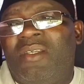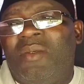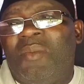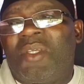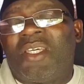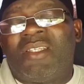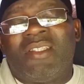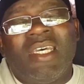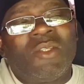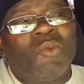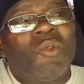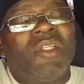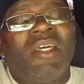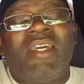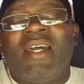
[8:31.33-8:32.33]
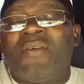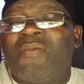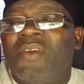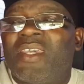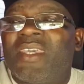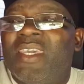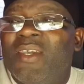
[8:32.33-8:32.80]
because that would
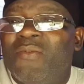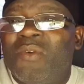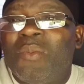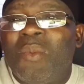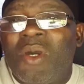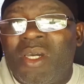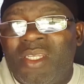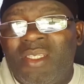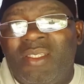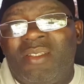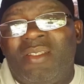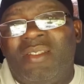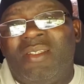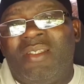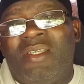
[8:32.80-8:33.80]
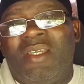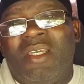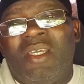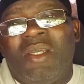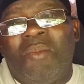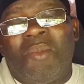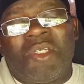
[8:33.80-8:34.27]
affect everybody.
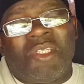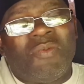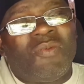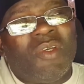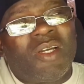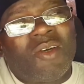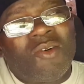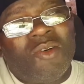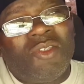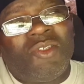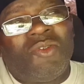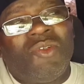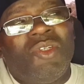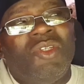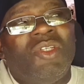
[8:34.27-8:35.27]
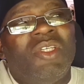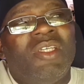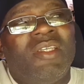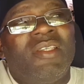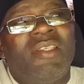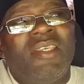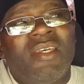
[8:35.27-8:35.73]
But if your country
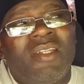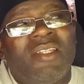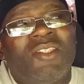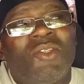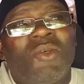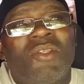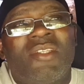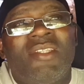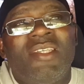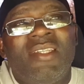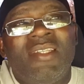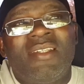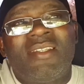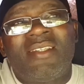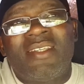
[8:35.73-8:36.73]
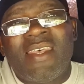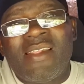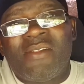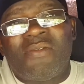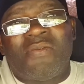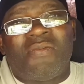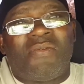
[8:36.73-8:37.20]
cannot sustain itself,